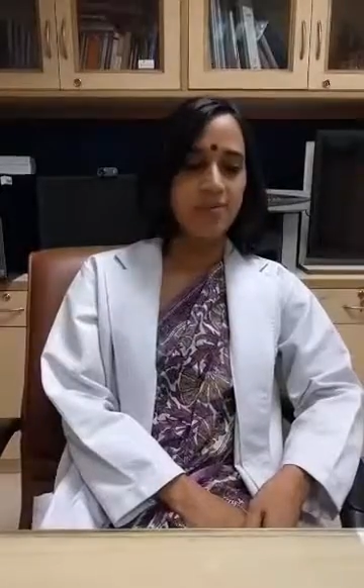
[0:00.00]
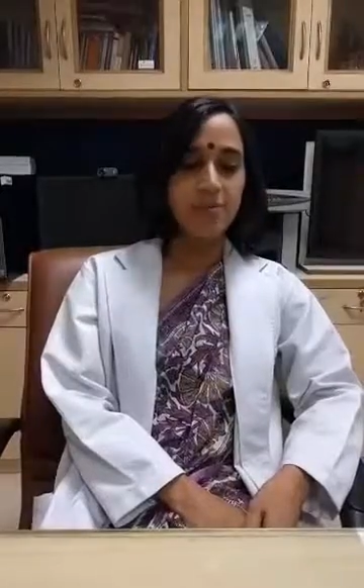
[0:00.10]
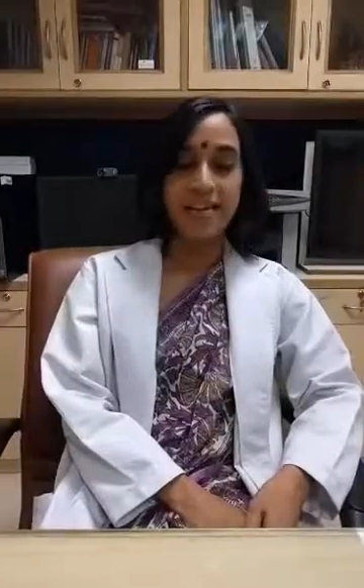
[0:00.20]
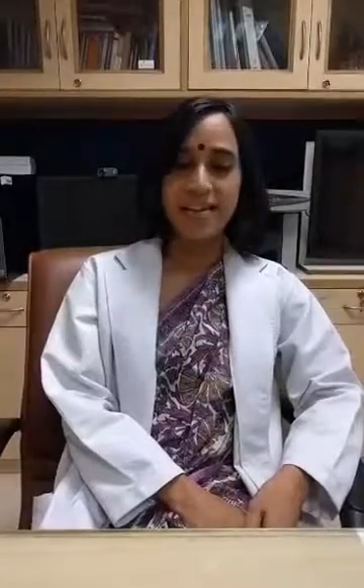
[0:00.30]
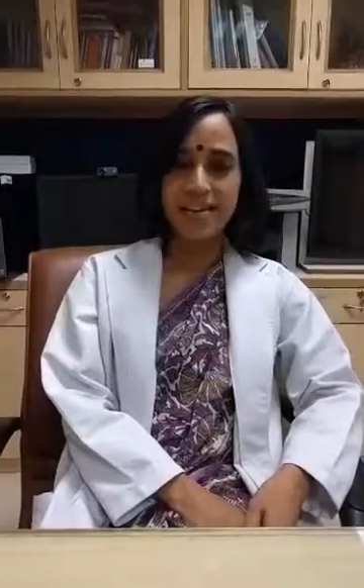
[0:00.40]

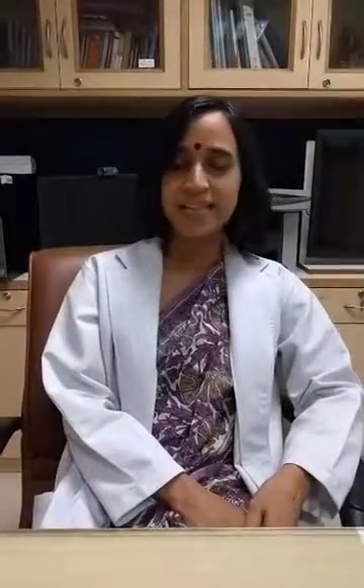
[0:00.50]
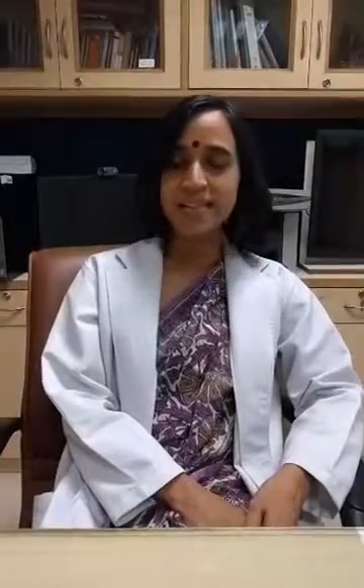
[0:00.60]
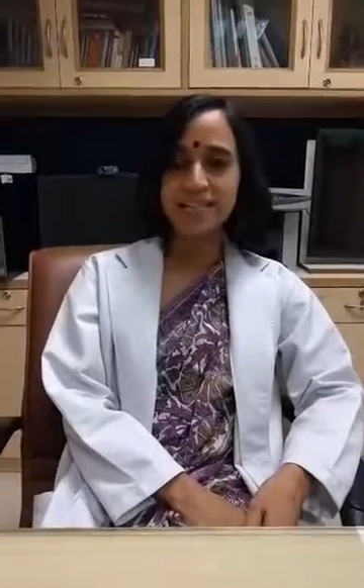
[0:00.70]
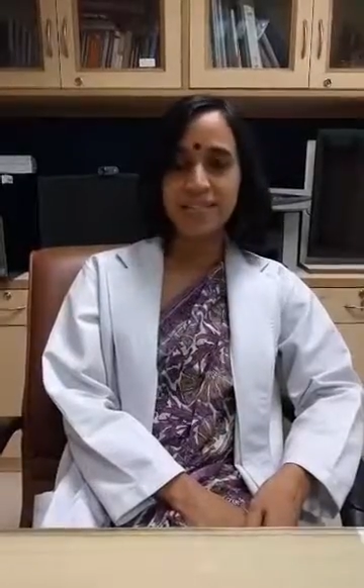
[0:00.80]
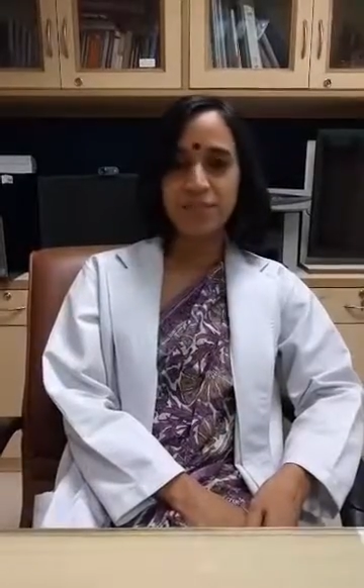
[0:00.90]
My
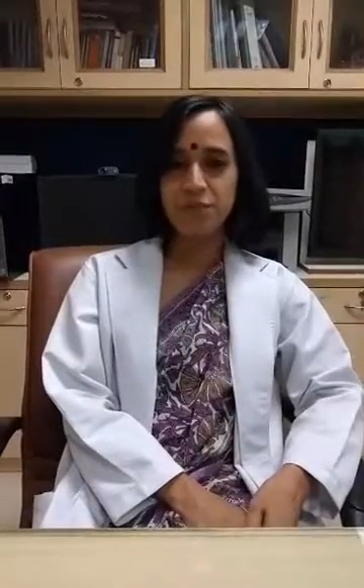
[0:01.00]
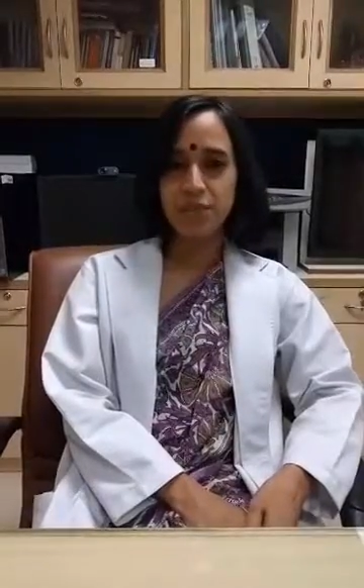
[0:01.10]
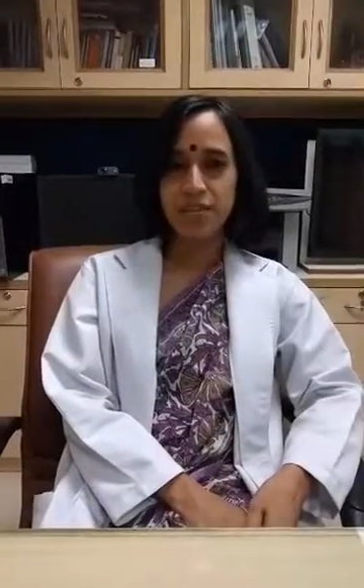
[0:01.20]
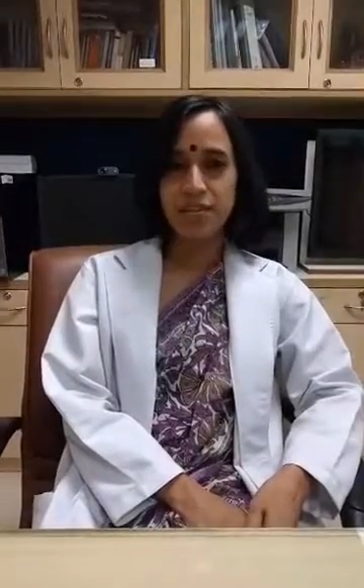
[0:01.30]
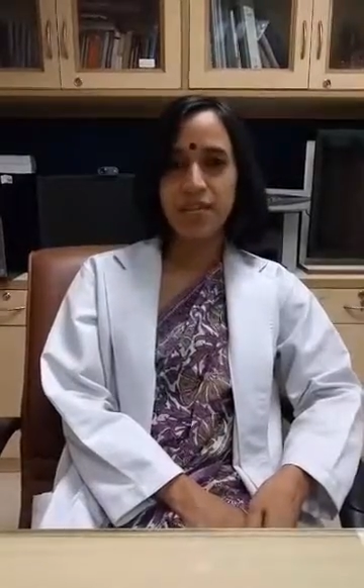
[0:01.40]
health tip
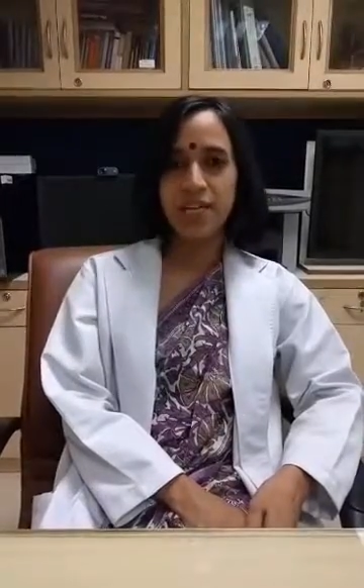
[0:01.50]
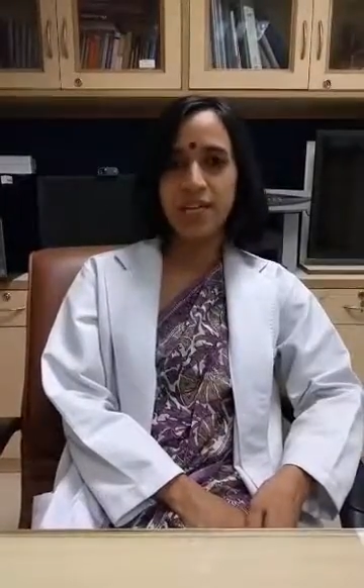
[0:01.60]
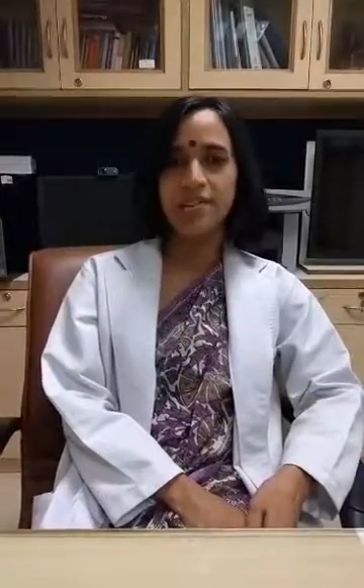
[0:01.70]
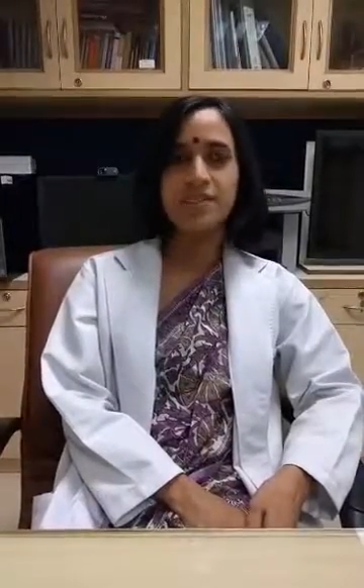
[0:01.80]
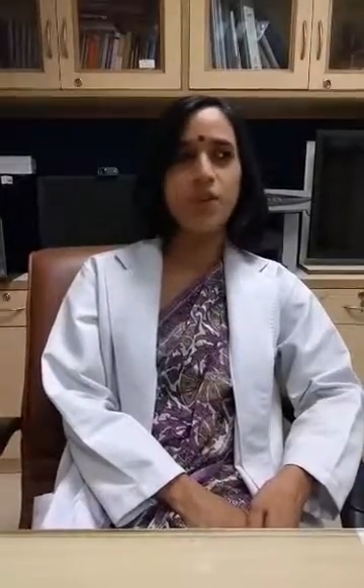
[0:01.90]
today
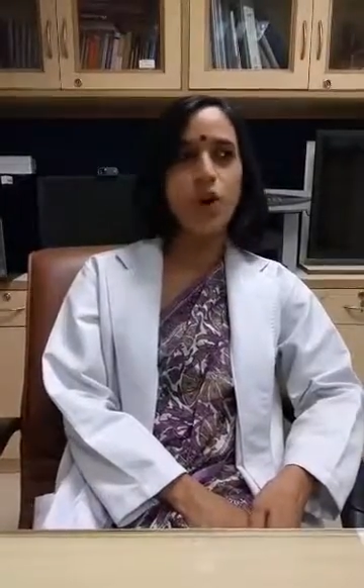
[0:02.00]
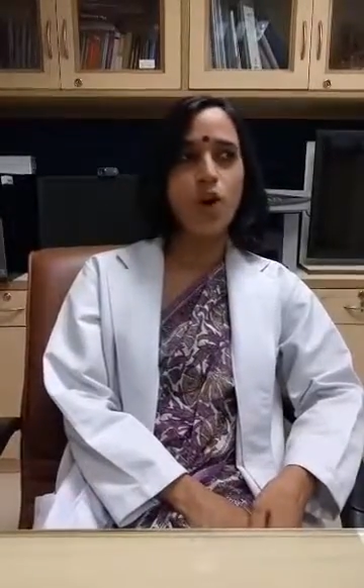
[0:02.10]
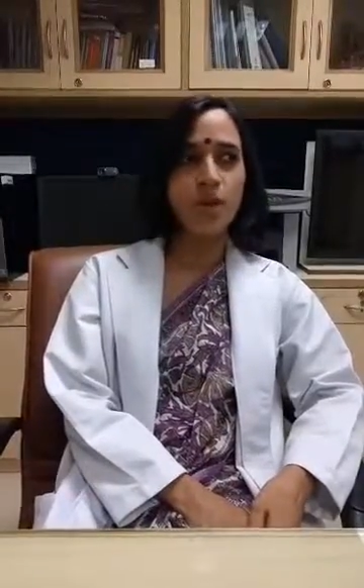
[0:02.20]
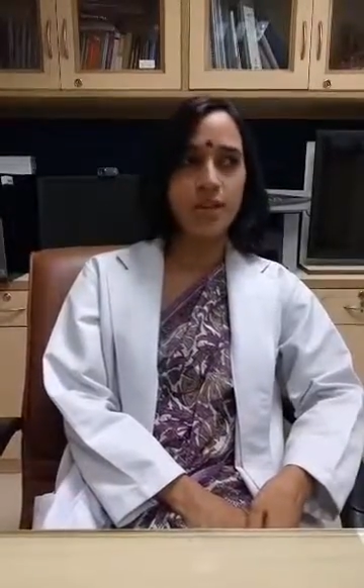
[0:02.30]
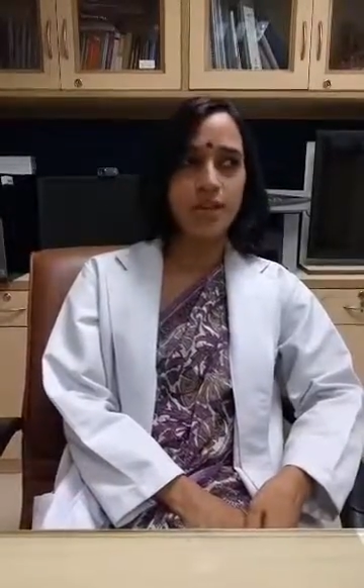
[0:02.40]
is on